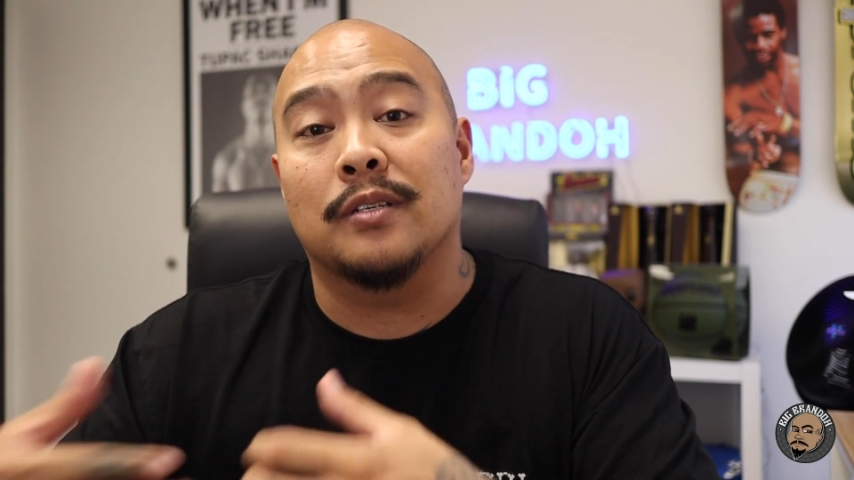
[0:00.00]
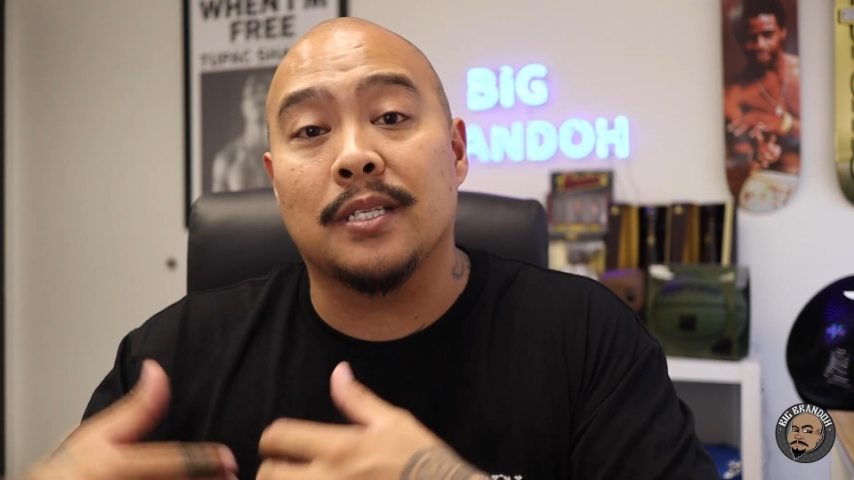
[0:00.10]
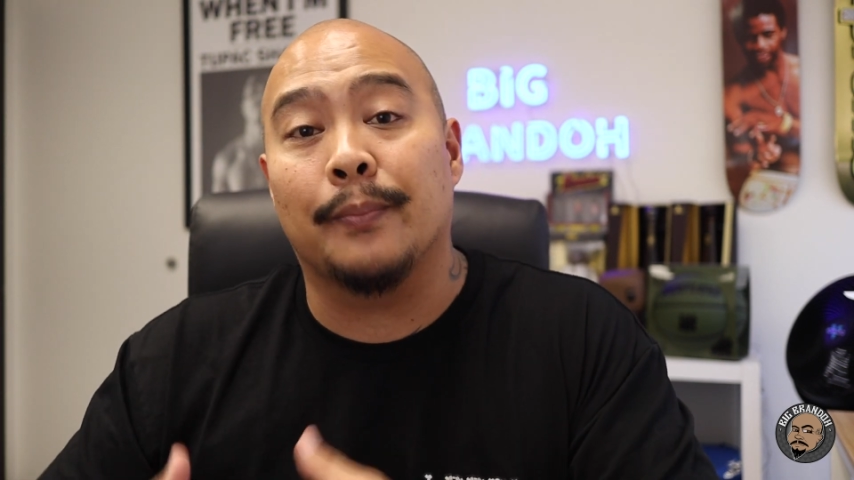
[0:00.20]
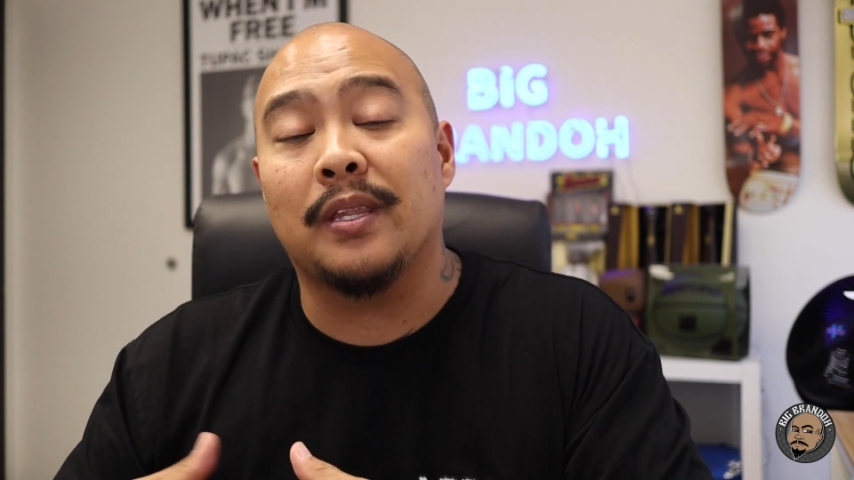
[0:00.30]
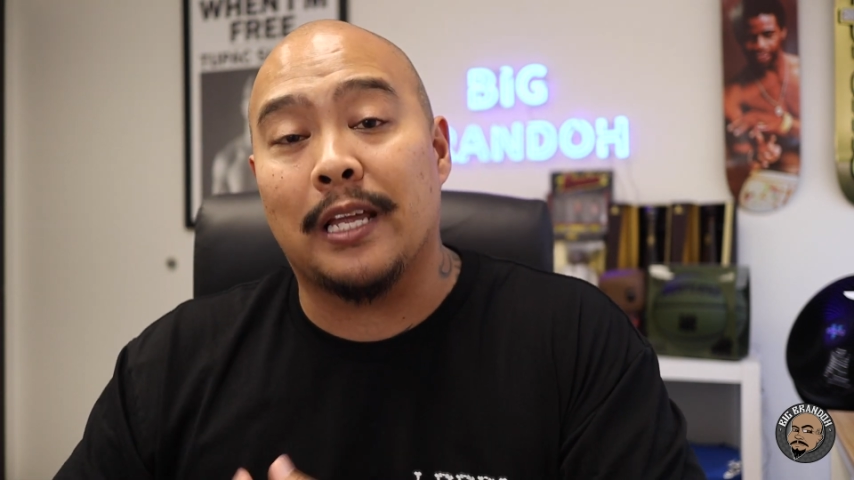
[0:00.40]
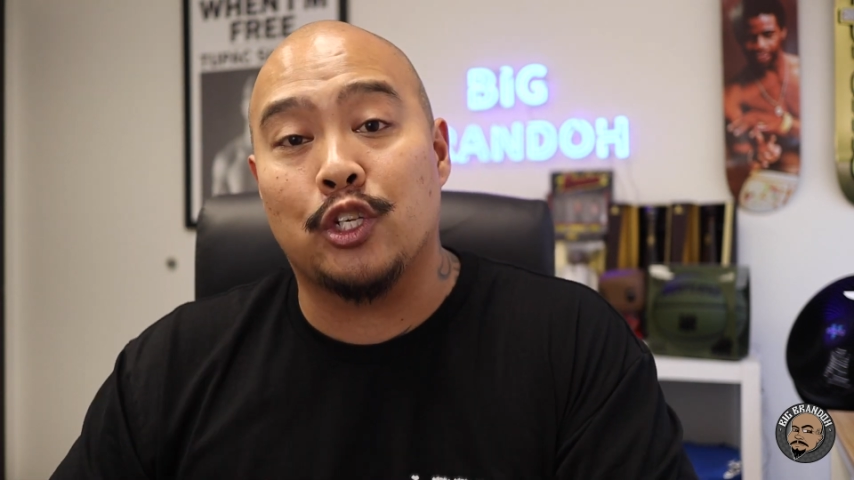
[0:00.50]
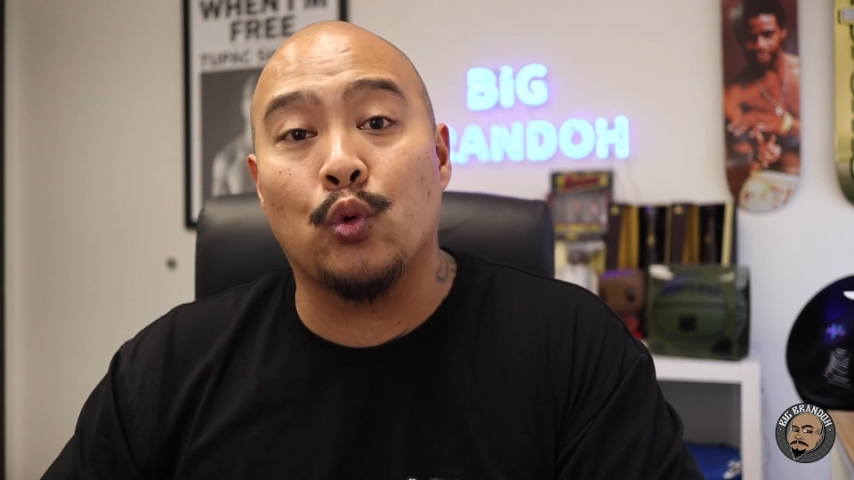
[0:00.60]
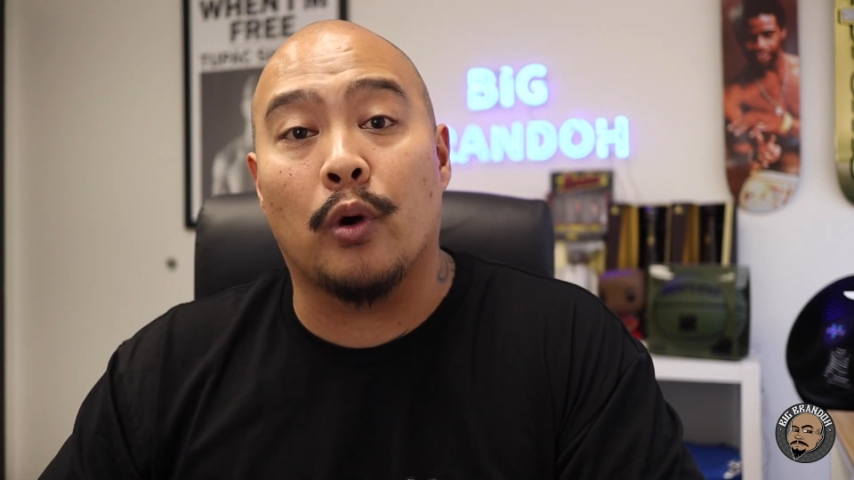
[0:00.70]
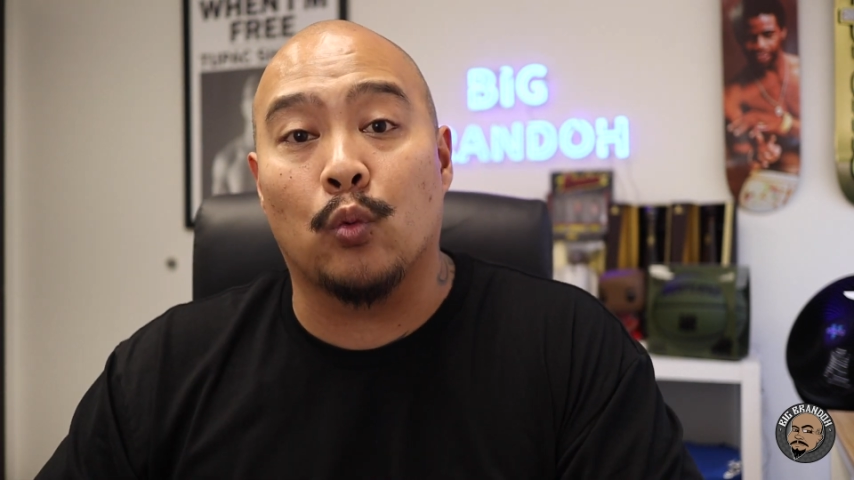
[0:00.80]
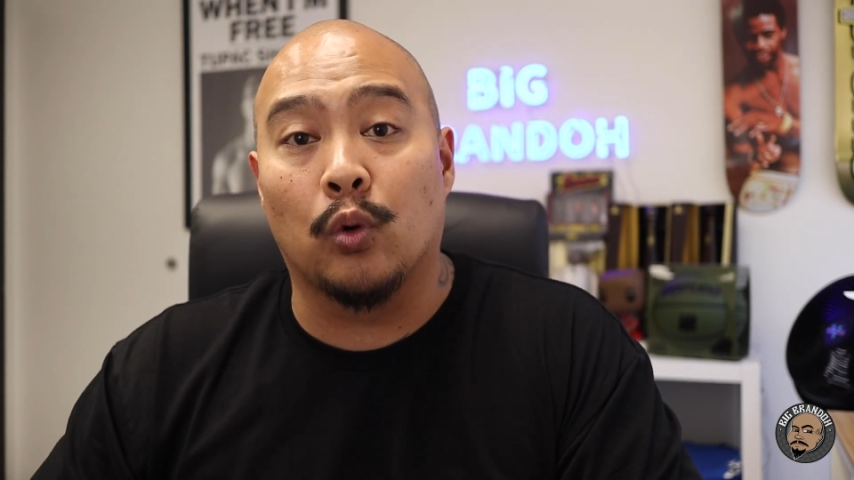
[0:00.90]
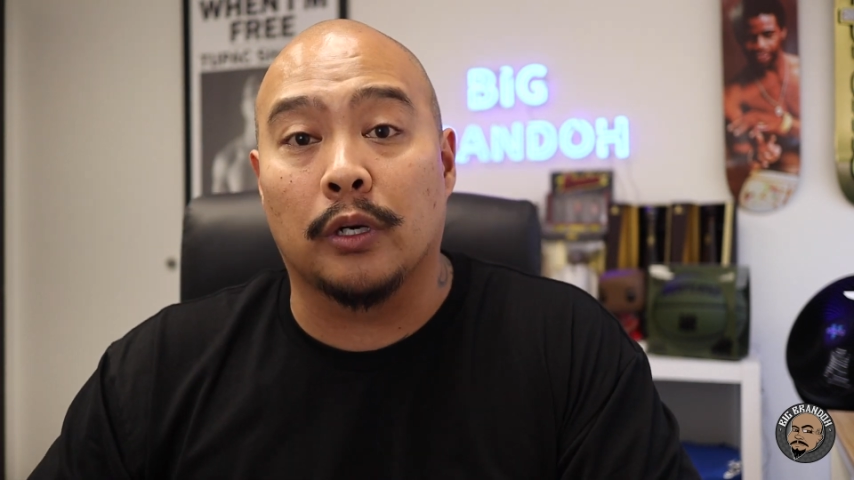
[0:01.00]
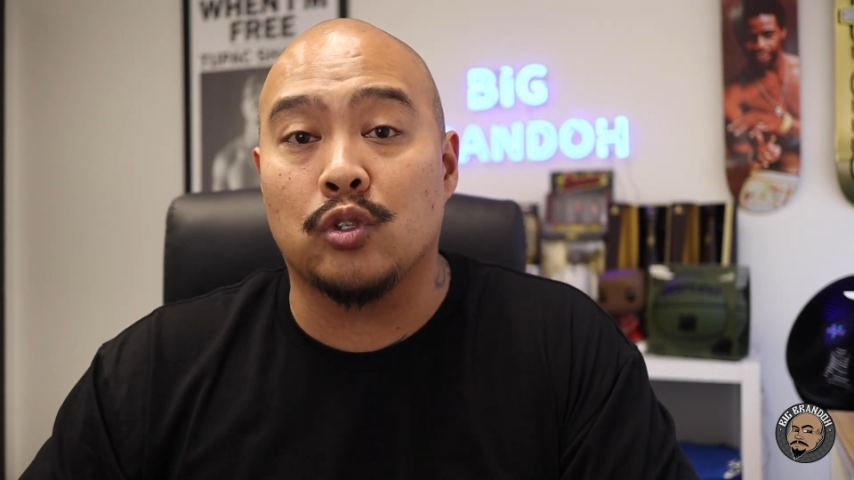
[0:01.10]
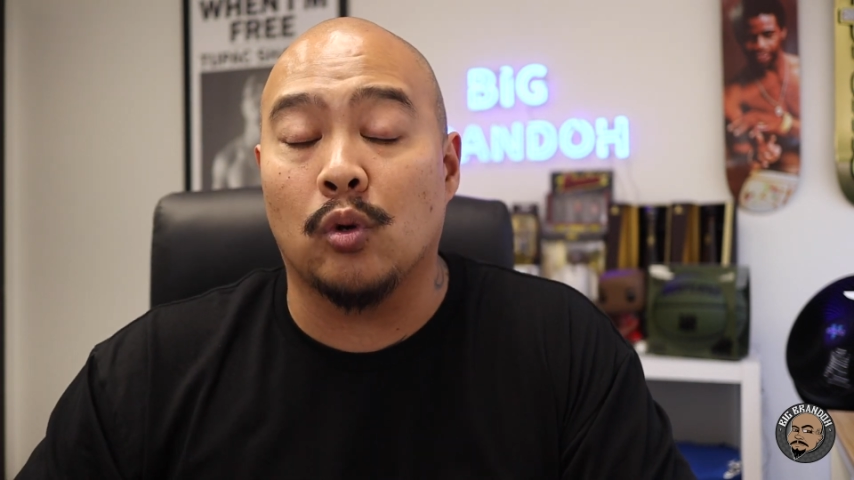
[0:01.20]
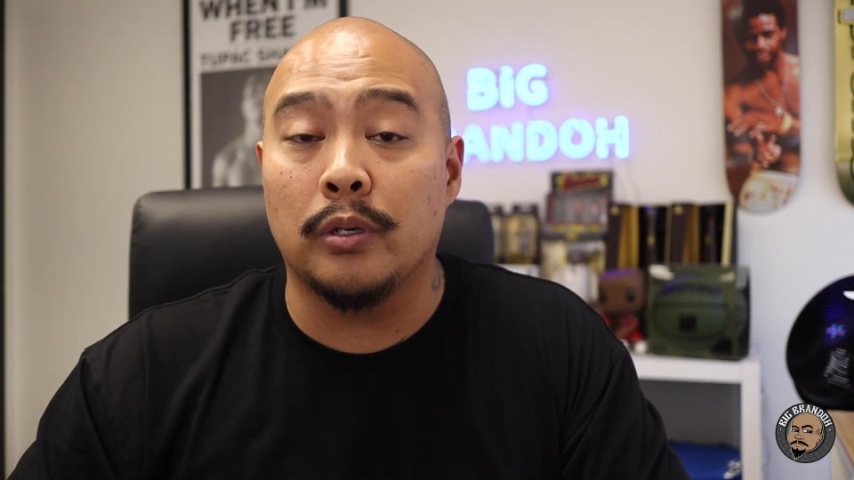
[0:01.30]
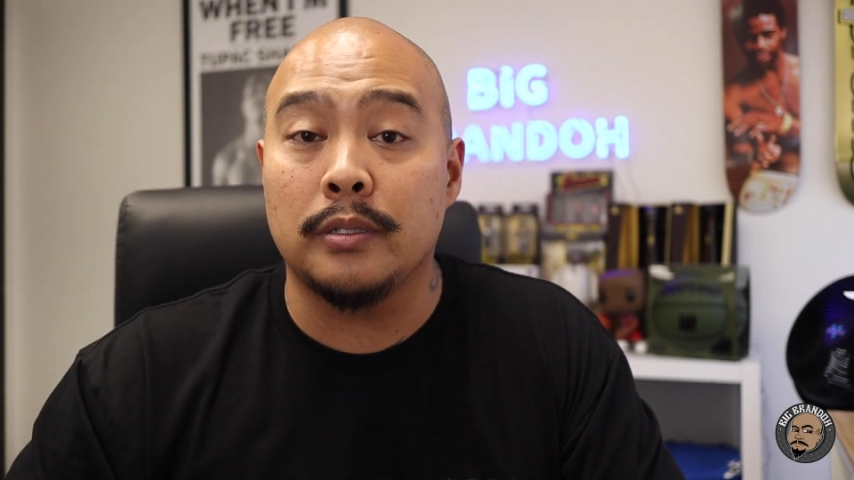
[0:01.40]
or something that you wanna
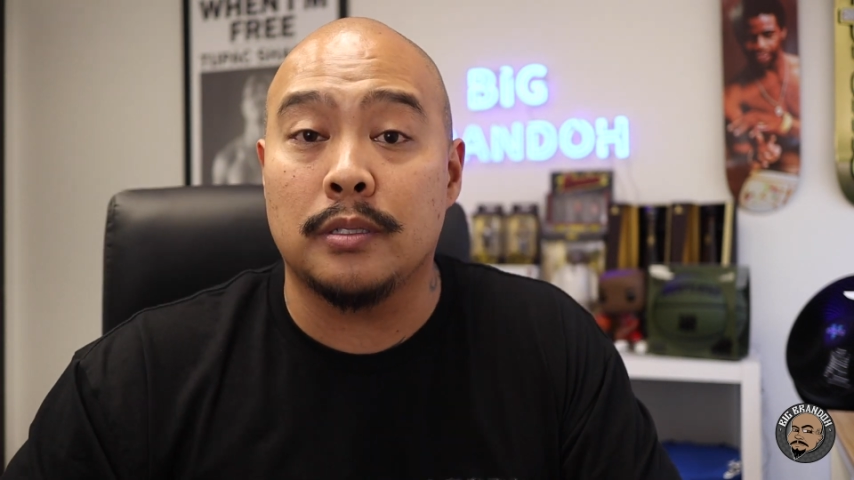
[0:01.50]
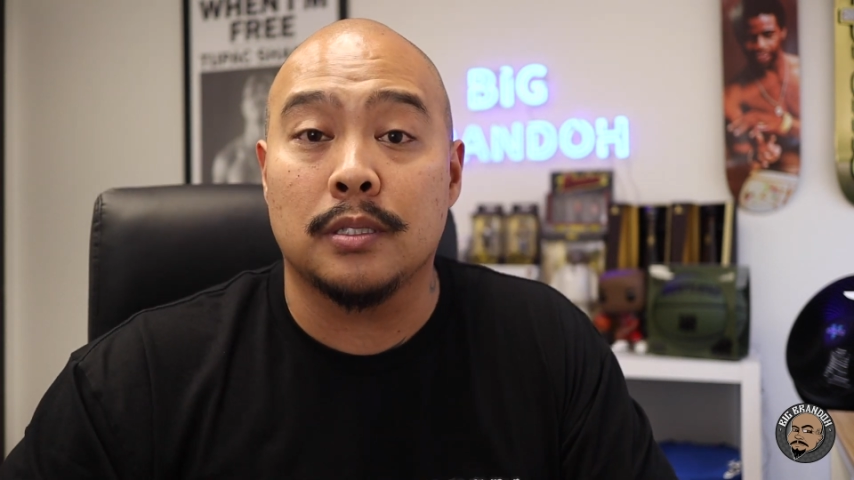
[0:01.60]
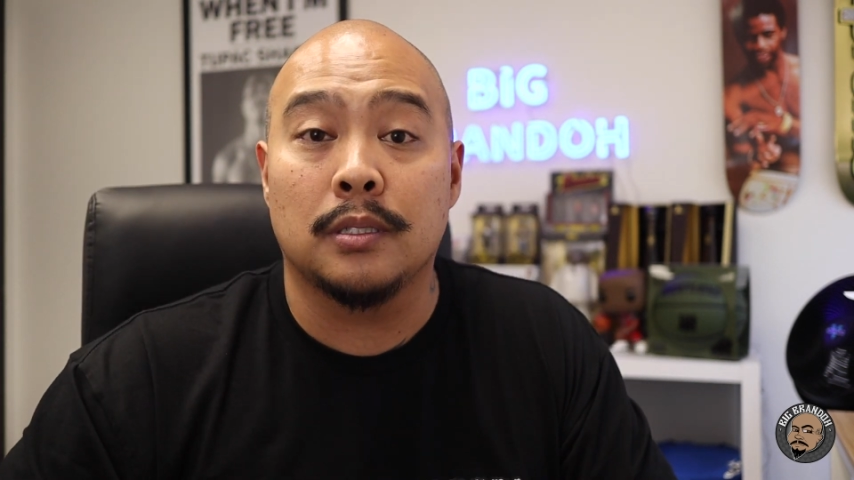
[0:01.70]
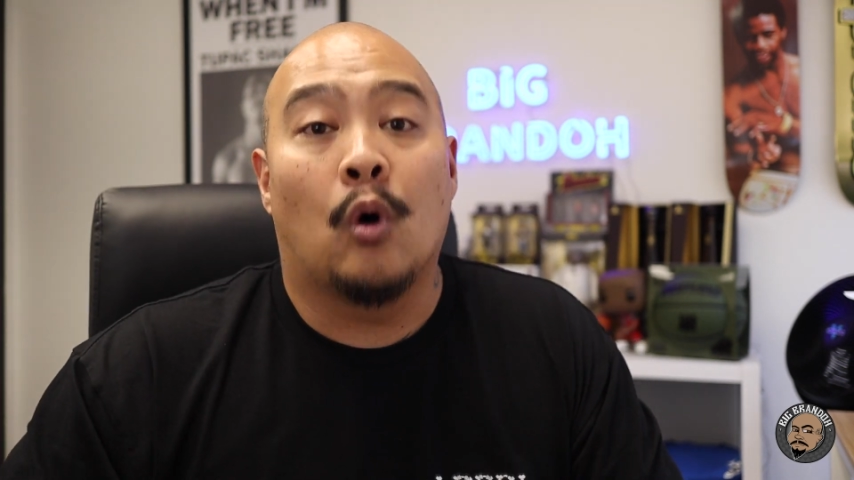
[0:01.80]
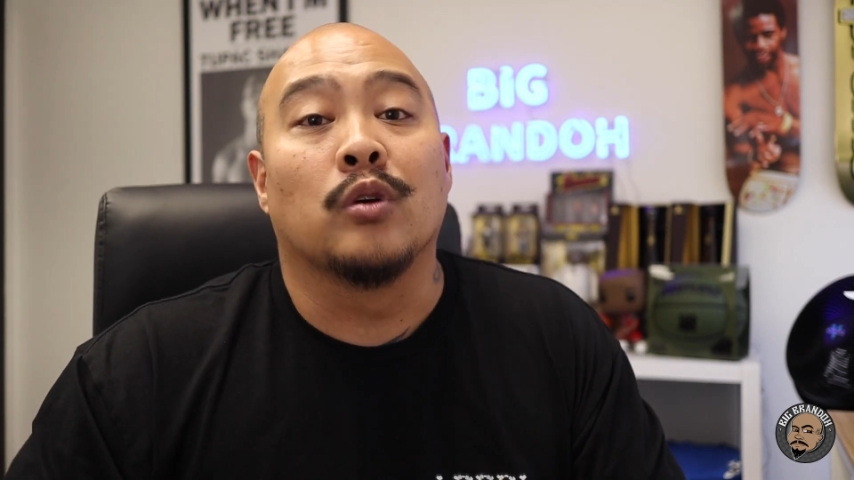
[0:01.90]
work towards,